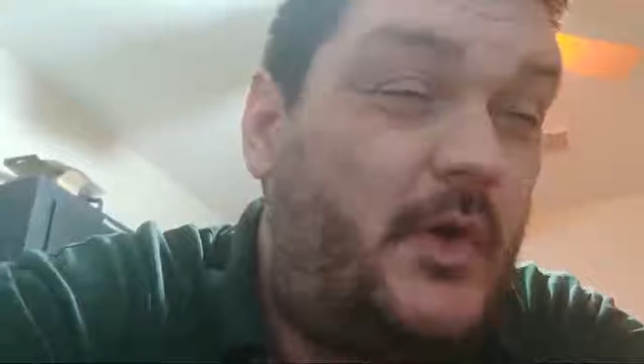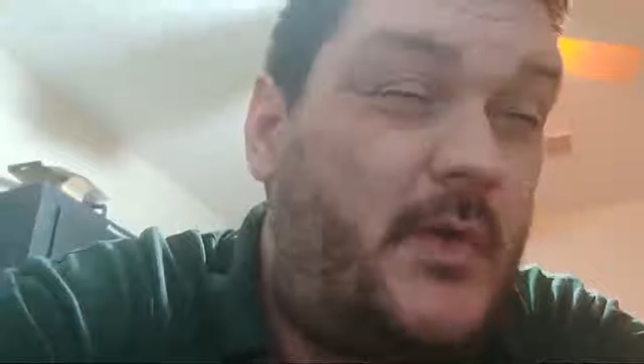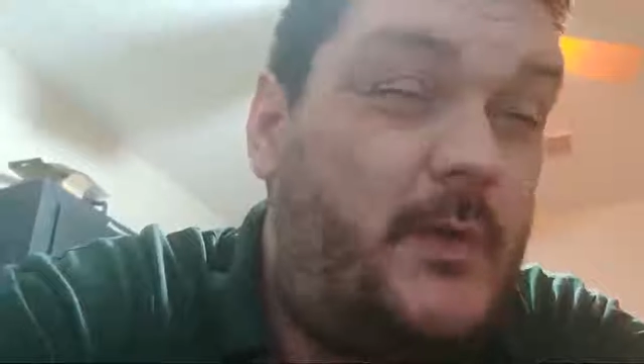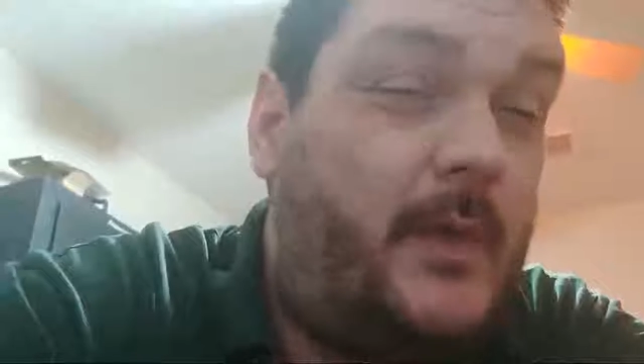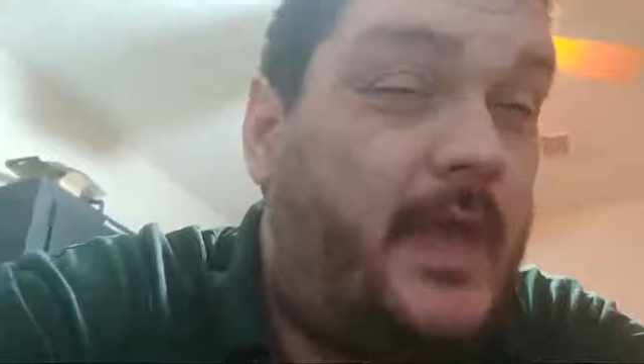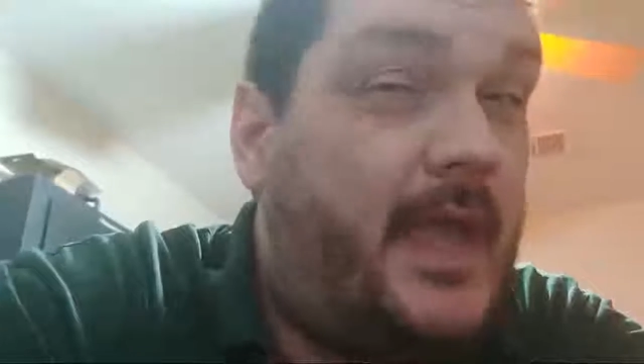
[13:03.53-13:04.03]

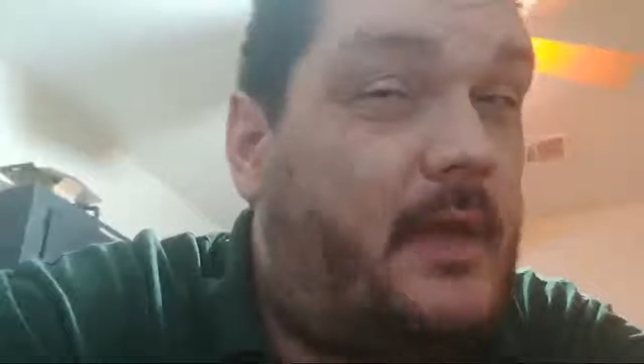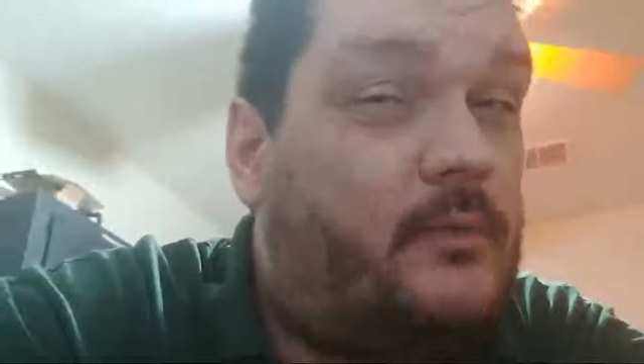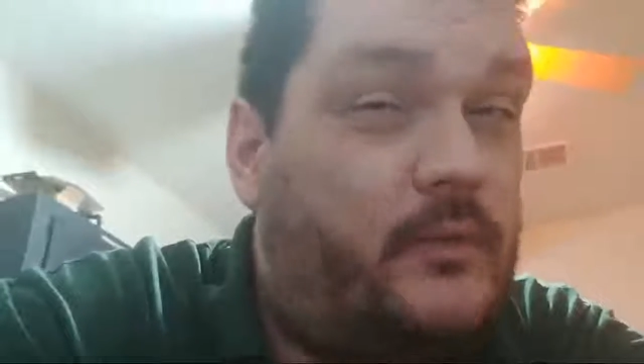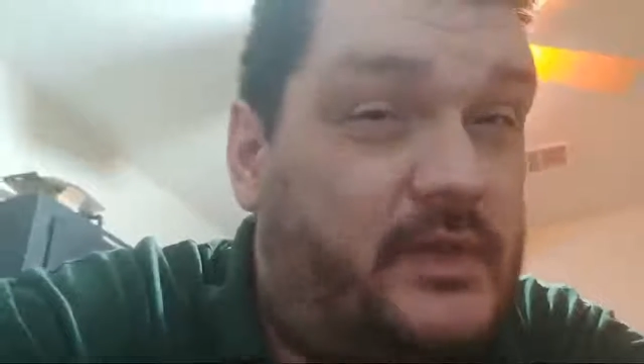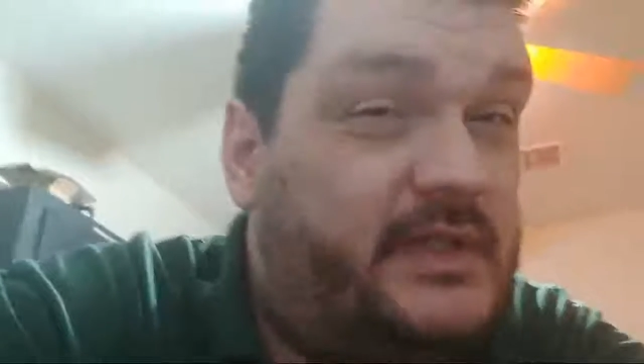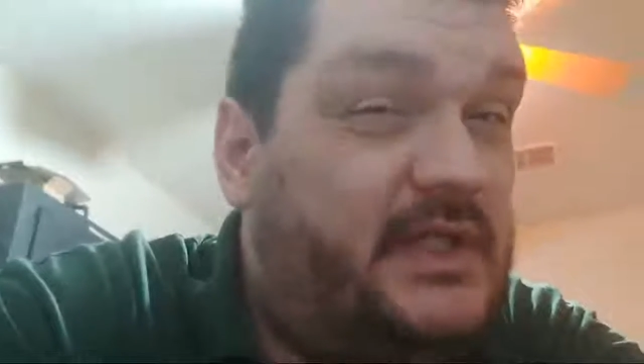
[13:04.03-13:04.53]

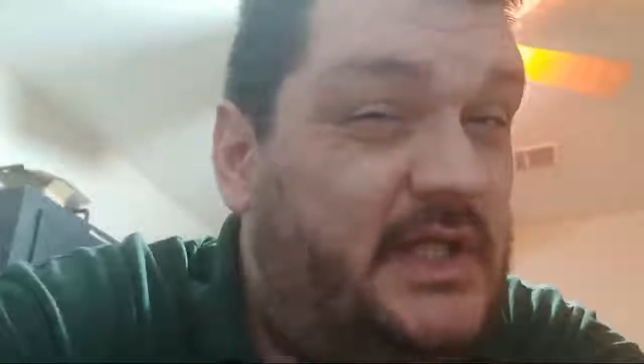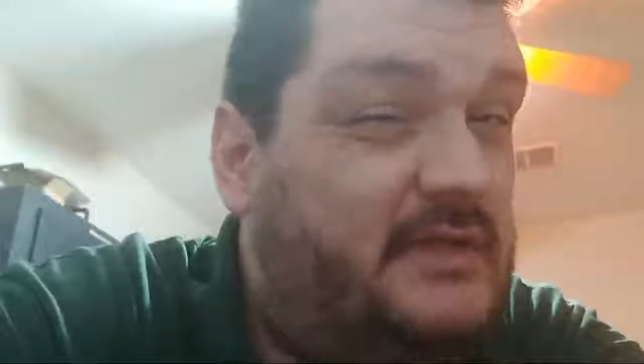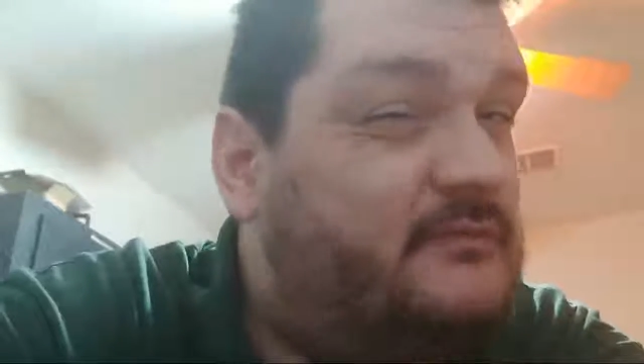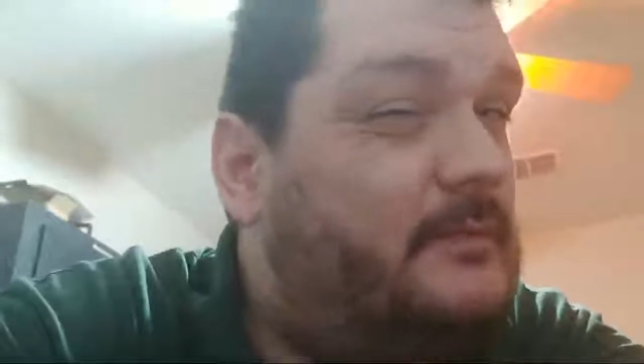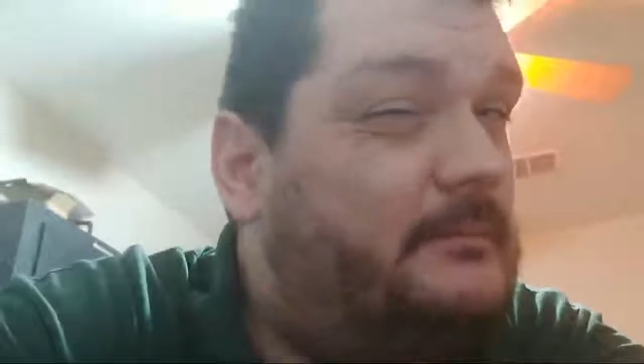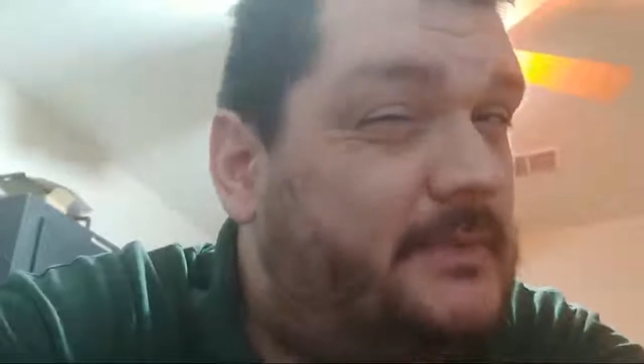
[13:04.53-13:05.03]
really
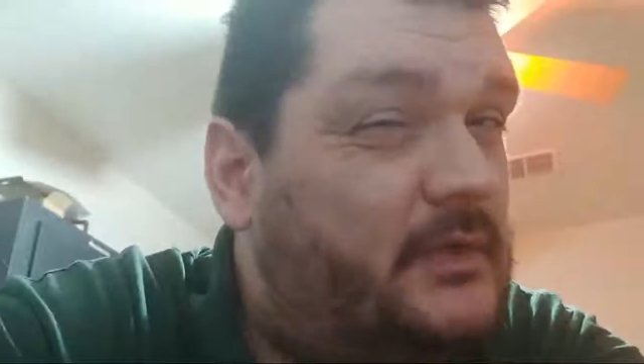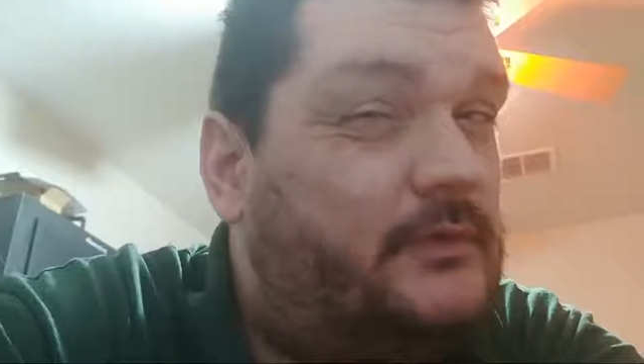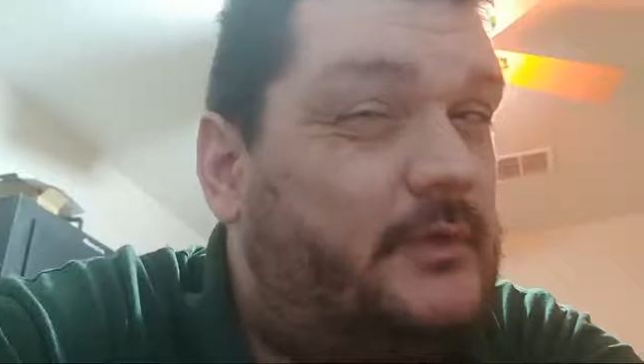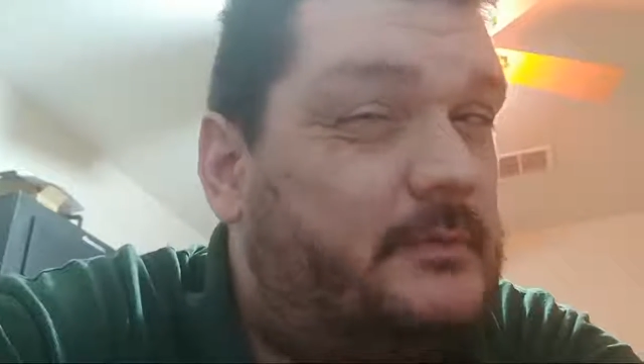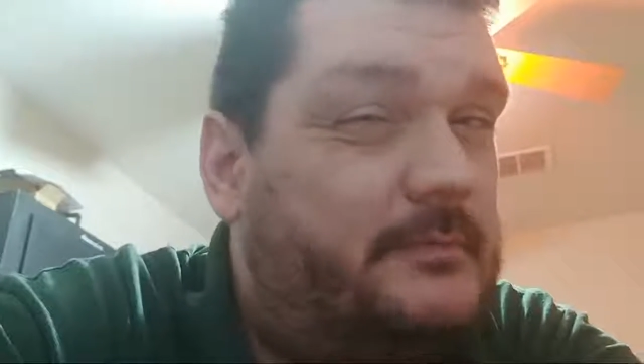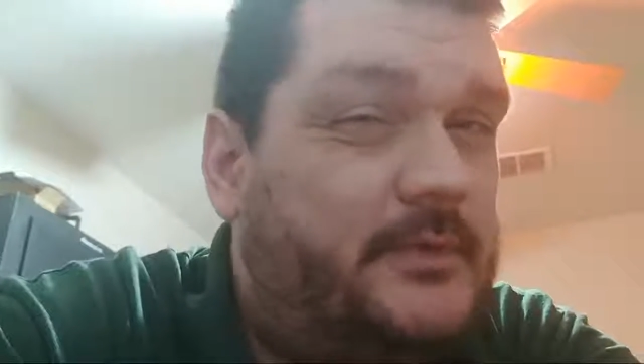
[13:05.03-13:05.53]
even build
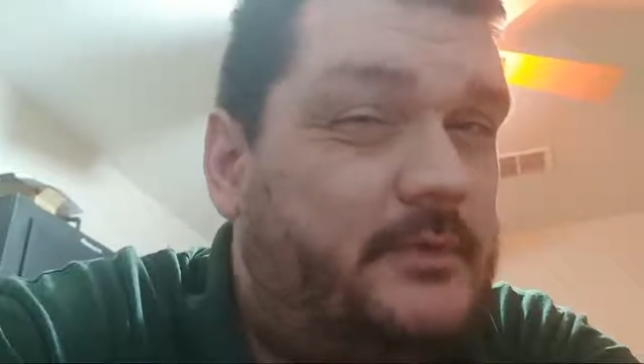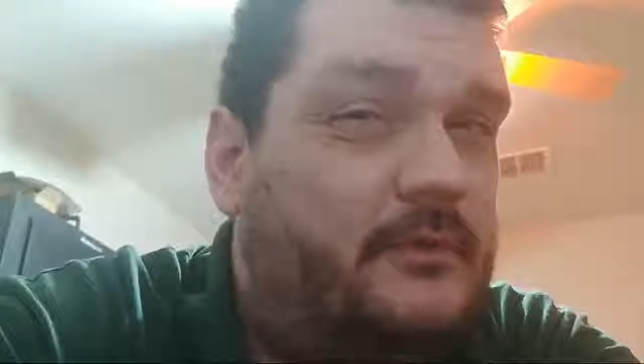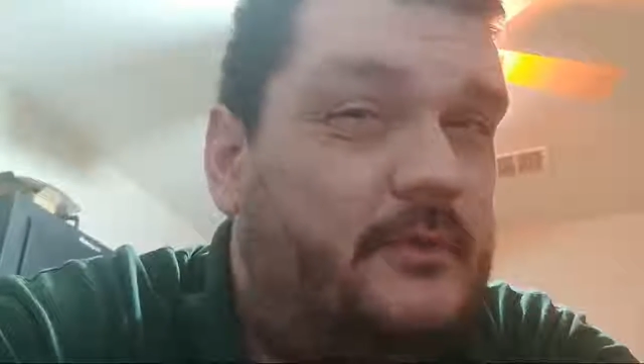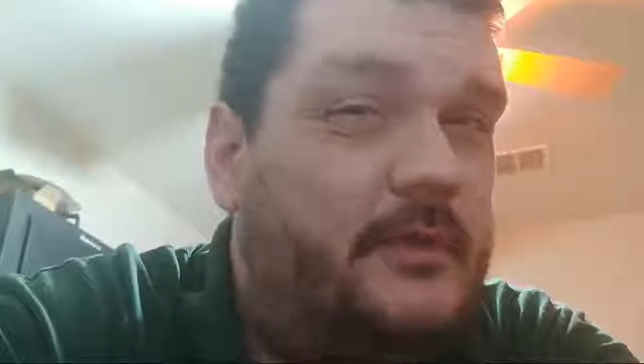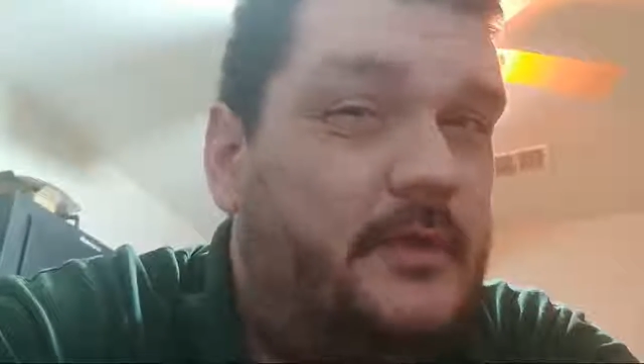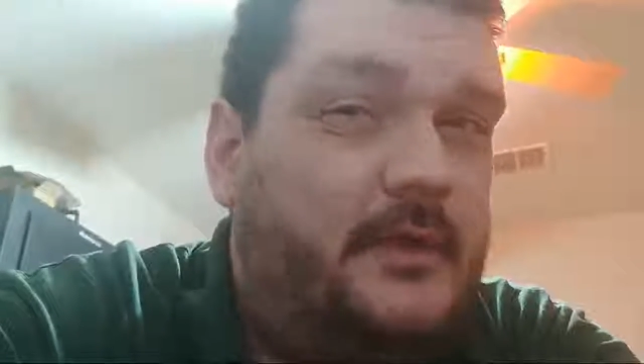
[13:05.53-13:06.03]
a computer